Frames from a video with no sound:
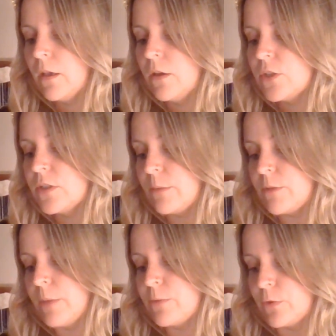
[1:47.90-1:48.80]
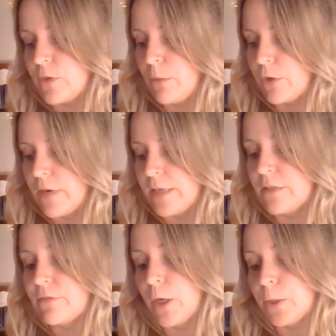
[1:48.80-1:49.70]
She sometimes also moderated a
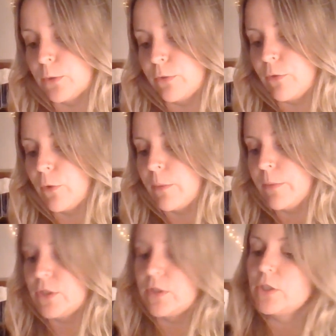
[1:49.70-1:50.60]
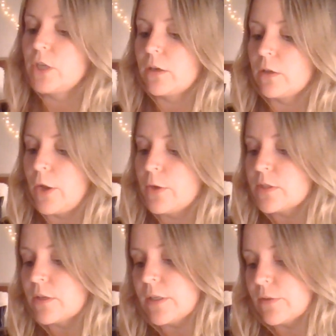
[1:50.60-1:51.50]
virtual forum that the journal
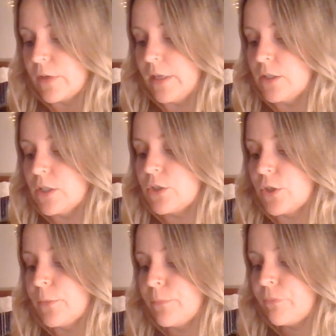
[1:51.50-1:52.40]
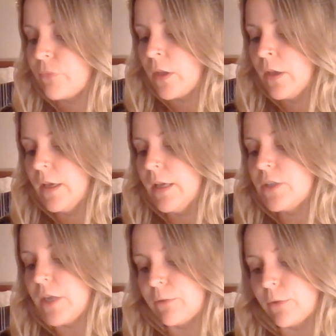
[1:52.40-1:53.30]
hosted for each issue. In
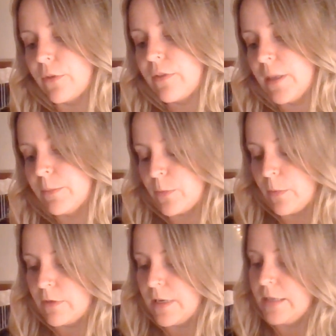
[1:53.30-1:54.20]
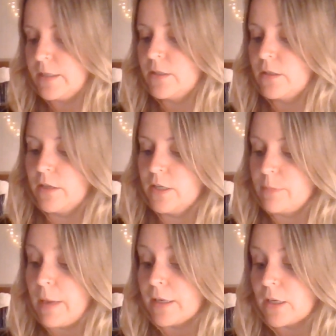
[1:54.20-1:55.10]
general, the themes were related to the
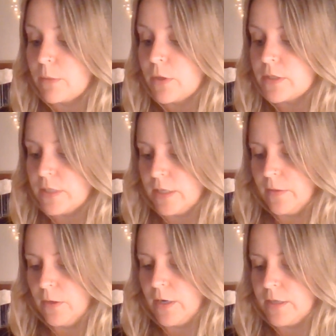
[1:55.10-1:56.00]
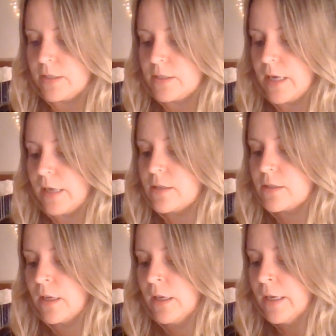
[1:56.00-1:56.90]
Hispanic community in the United States,
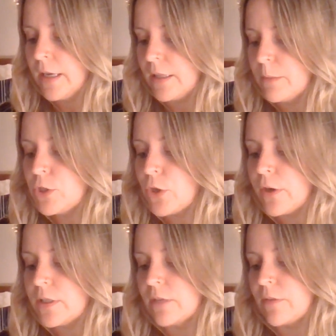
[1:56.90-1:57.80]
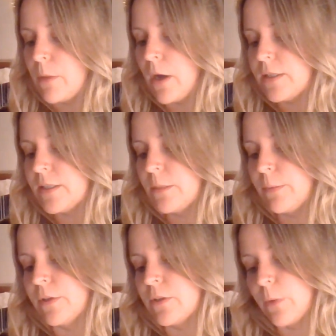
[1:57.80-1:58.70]
and the majority of the
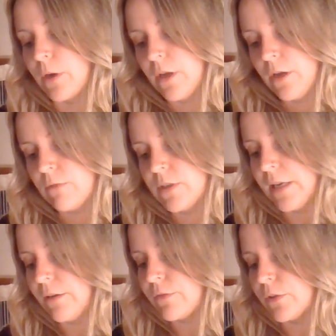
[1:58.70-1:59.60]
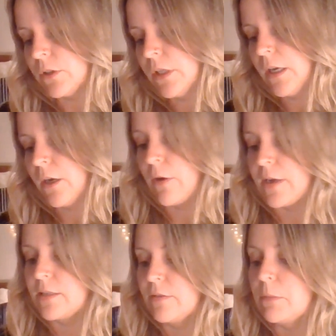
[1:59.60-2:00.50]
participants were resentful,
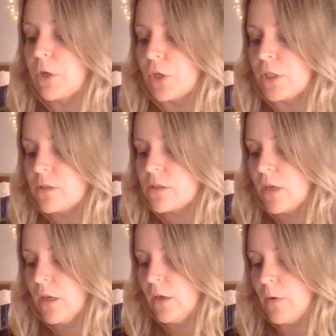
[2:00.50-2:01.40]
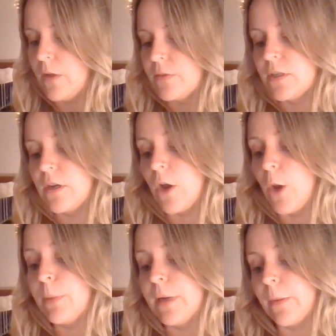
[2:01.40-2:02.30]
aggressive immigrants who answered her opening